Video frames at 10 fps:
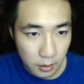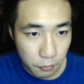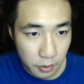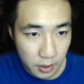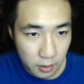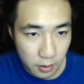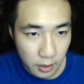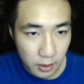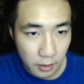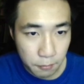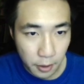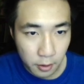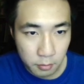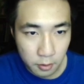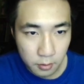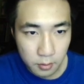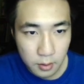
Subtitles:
we take a look at Impregnable.